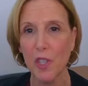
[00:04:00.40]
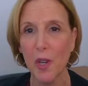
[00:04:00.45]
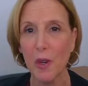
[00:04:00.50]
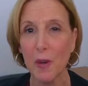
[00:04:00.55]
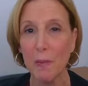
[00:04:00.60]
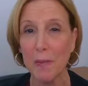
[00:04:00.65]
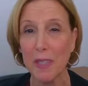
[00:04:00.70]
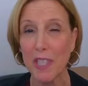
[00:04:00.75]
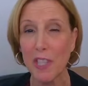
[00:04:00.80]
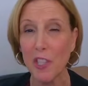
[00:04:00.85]
So
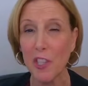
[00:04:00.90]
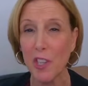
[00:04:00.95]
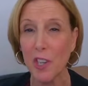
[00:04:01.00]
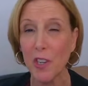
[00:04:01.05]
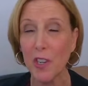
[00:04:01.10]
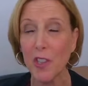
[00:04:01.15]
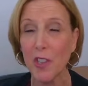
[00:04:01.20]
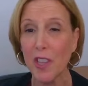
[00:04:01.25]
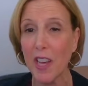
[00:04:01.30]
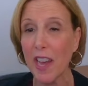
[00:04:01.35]
I'm going to
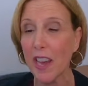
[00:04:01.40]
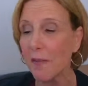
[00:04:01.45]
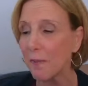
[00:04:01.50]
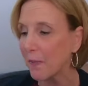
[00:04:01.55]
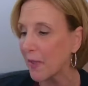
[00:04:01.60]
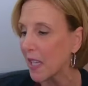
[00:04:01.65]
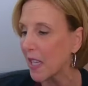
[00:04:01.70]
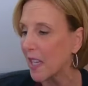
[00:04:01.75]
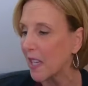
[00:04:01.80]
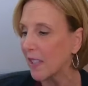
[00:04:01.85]
show you
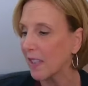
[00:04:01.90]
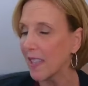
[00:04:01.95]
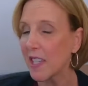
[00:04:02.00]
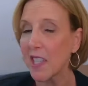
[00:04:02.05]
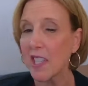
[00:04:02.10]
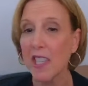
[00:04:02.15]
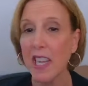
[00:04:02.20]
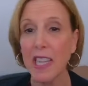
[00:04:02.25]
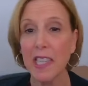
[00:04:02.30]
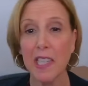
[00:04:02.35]
that.
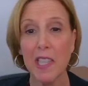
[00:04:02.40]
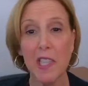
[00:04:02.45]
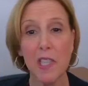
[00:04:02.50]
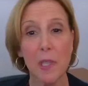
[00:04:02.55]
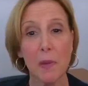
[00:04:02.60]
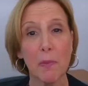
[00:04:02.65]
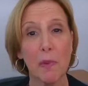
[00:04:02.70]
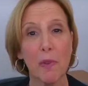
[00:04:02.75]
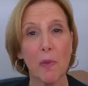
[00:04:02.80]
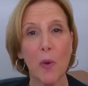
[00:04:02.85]
Let's take a
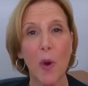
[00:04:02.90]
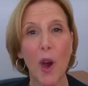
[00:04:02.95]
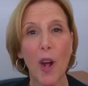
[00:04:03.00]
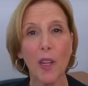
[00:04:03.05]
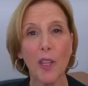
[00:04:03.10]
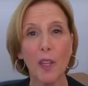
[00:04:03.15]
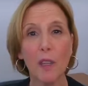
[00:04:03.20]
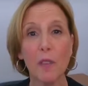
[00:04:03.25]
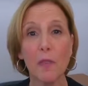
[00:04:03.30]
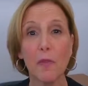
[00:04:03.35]
sip of
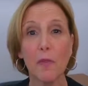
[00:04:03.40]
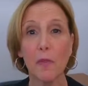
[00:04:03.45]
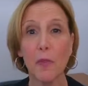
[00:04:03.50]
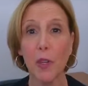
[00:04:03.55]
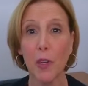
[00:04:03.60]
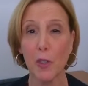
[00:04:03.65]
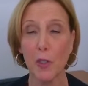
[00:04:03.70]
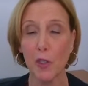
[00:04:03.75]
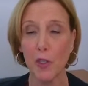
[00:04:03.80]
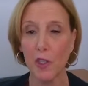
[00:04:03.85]
water
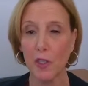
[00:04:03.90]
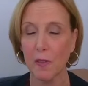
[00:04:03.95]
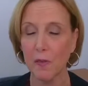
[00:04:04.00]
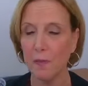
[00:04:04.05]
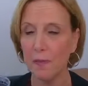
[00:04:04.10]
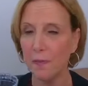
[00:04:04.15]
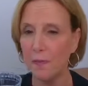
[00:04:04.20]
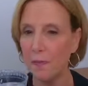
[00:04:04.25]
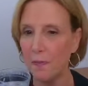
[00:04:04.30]
first.